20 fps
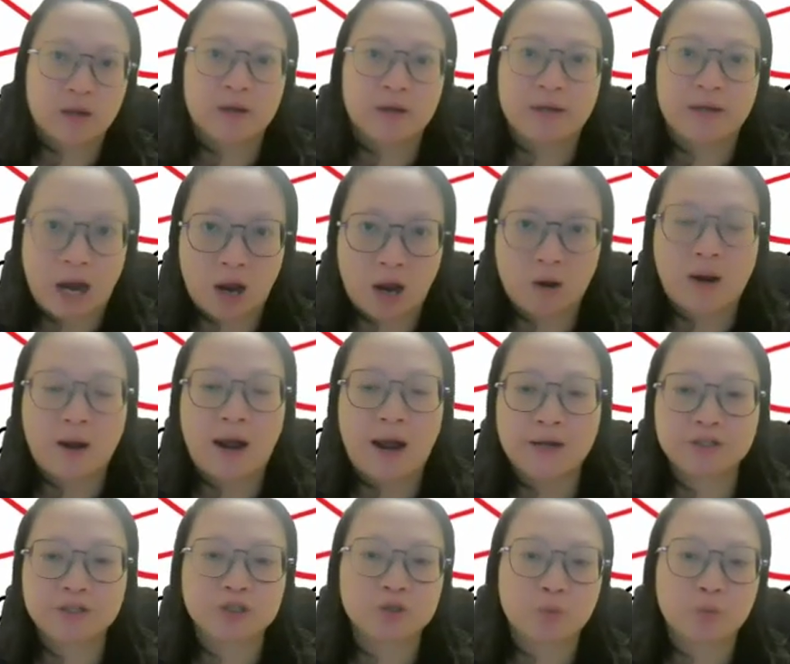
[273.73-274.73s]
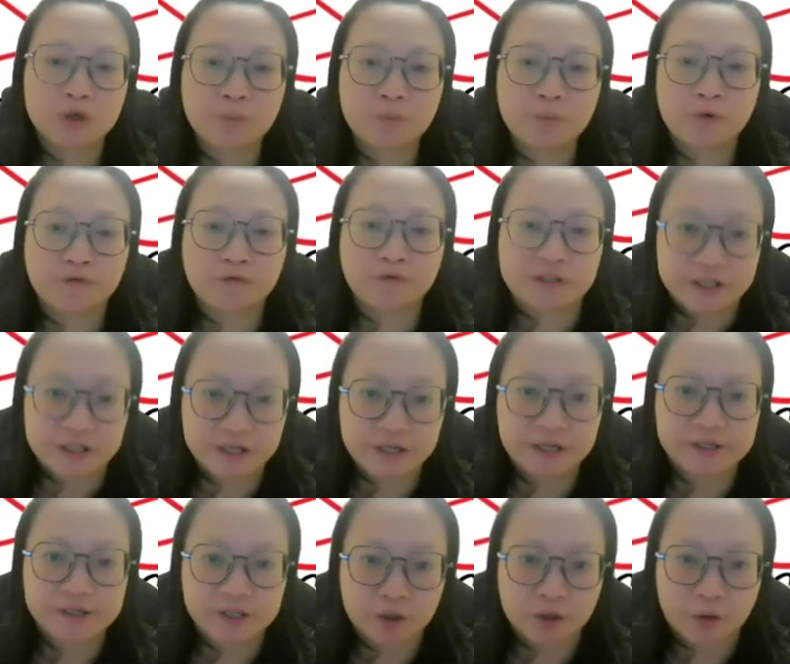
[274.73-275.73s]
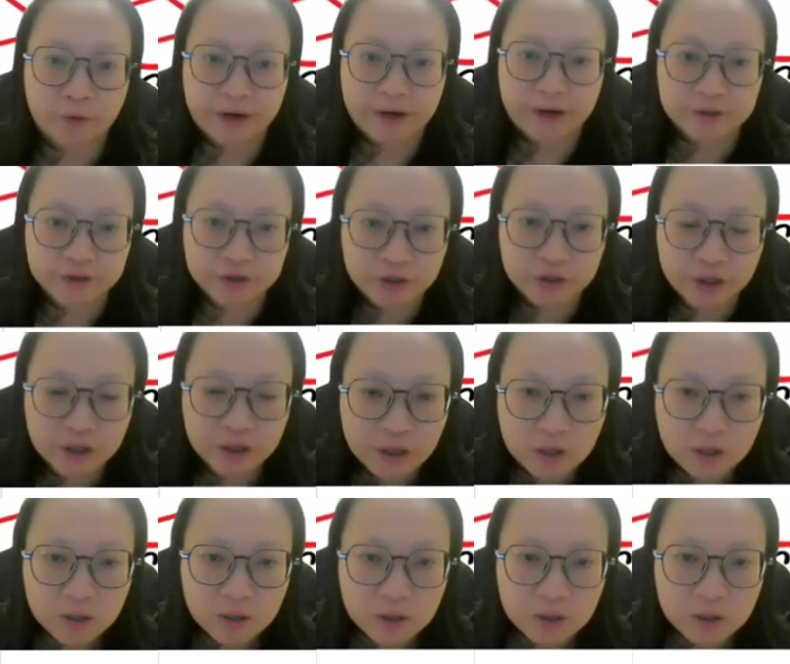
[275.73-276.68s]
Now, I just want to prove D is the correct answer.